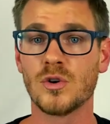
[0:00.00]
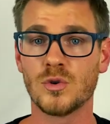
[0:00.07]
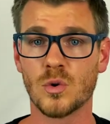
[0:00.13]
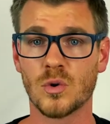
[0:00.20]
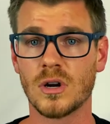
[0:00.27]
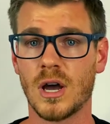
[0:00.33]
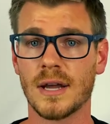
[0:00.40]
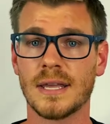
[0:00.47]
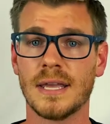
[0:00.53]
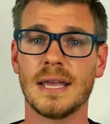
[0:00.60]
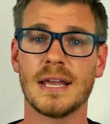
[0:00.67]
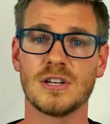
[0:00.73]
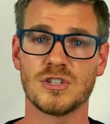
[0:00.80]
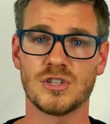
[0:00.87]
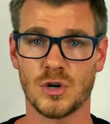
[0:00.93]
door
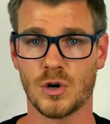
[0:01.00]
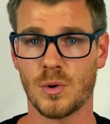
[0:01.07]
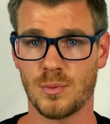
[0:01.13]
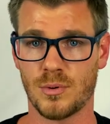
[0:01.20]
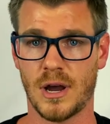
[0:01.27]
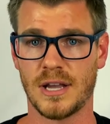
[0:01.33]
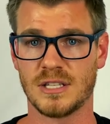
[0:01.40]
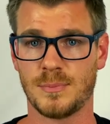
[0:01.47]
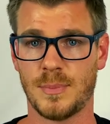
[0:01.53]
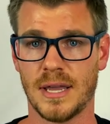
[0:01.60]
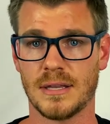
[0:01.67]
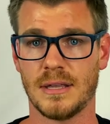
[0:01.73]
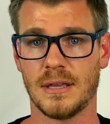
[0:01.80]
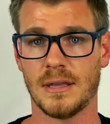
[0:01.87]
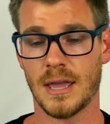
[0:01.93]
knocking and circle
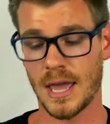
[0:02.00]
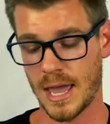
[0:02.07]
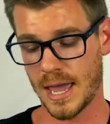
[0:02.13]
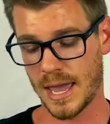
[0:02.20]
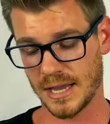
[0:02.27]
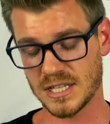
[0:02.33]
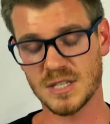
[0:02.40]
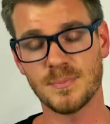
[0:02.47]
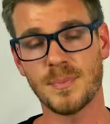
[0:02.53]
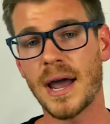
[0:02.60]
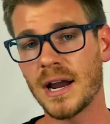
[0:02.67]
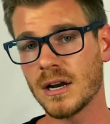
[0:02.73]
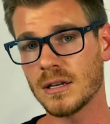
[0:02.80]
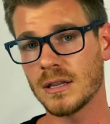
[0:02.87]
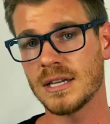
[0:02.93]
prospecting.
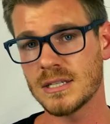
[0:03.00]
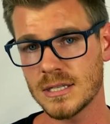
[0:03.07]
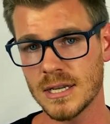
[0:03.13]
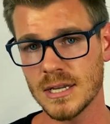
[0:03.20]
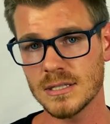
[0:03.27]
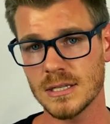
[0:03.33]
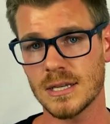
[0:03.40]
Expired listings